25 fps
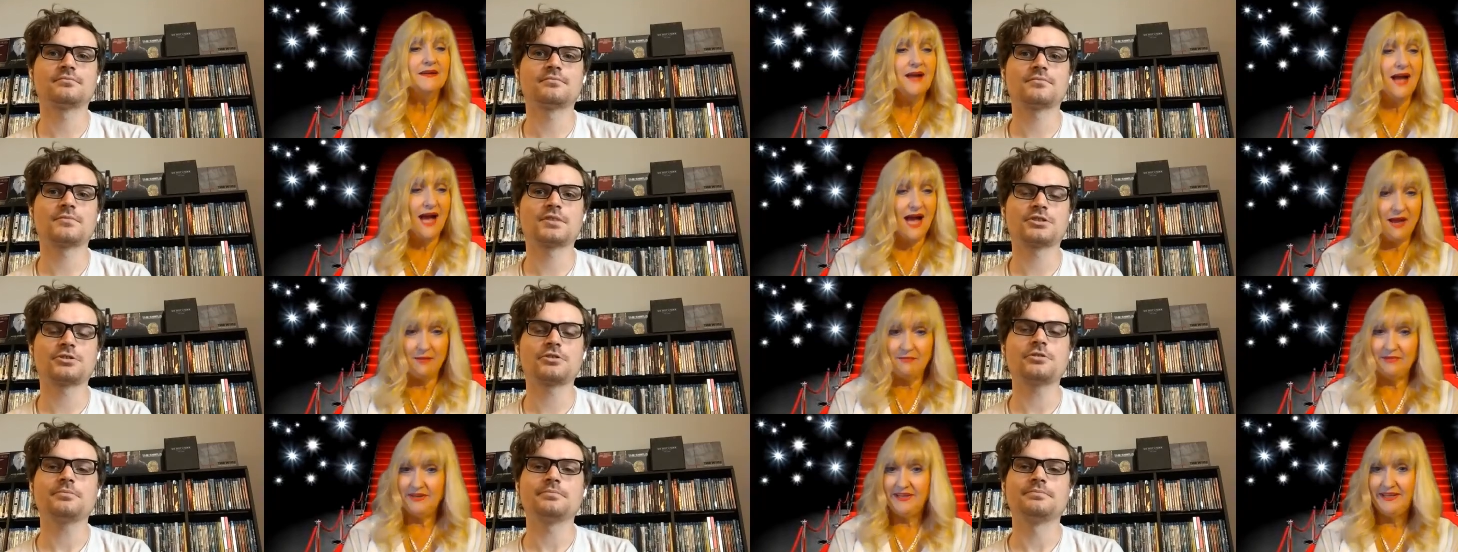
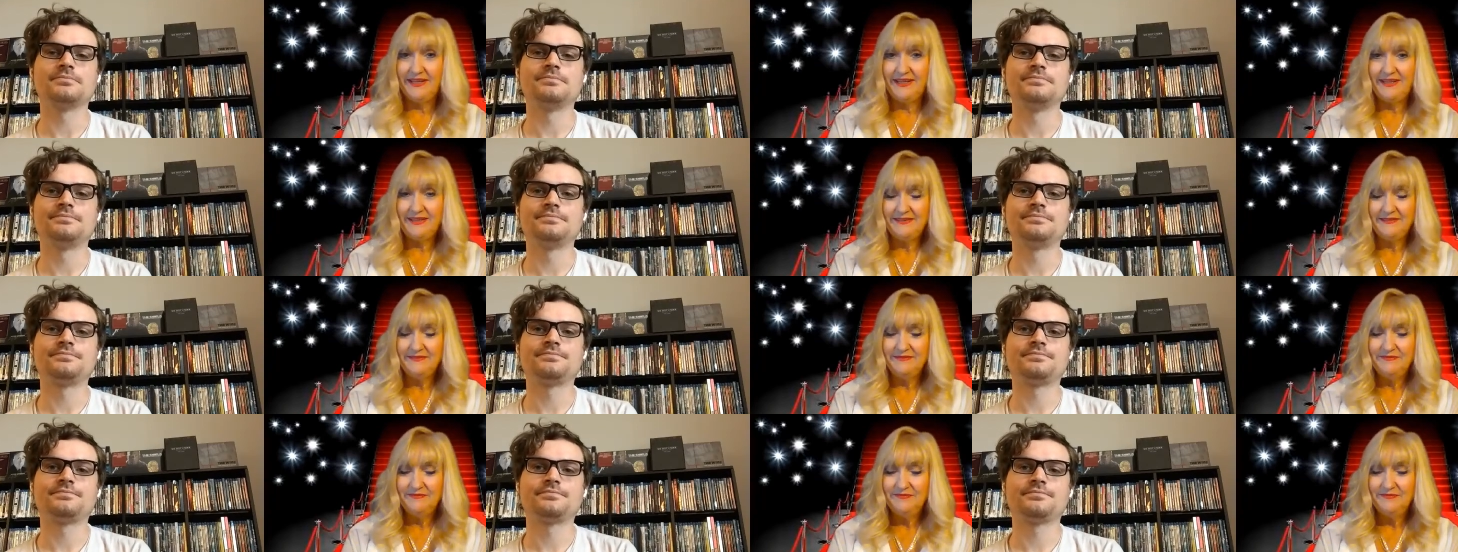
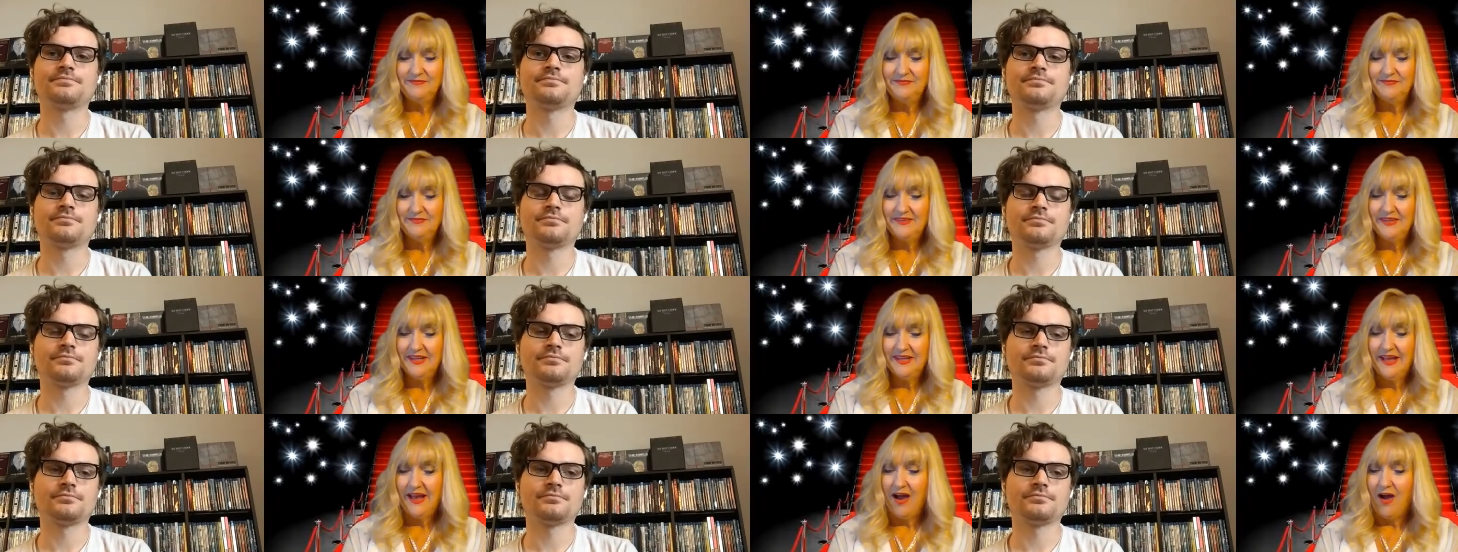Speaker 1: Comedy,
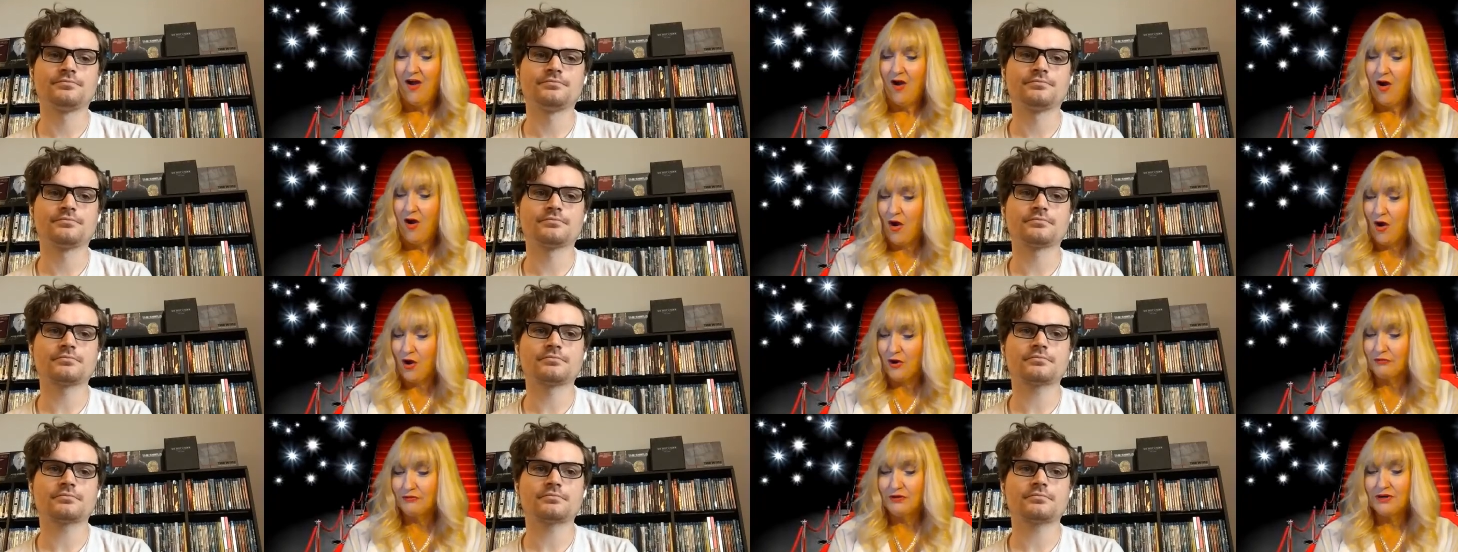
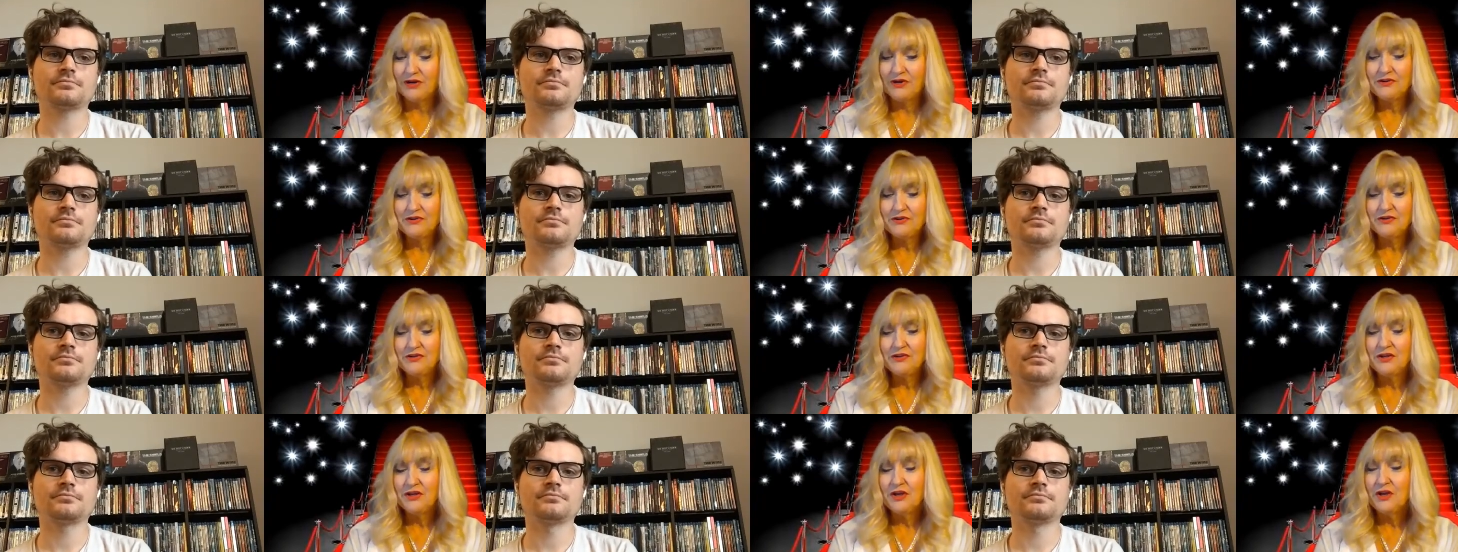
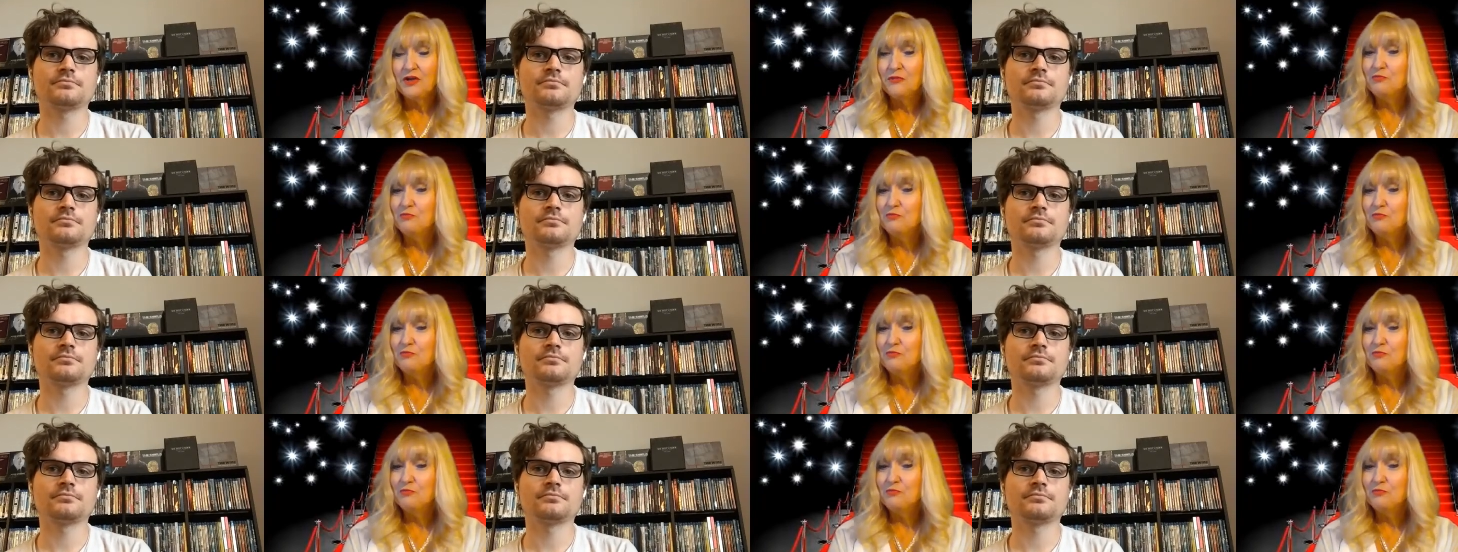horror,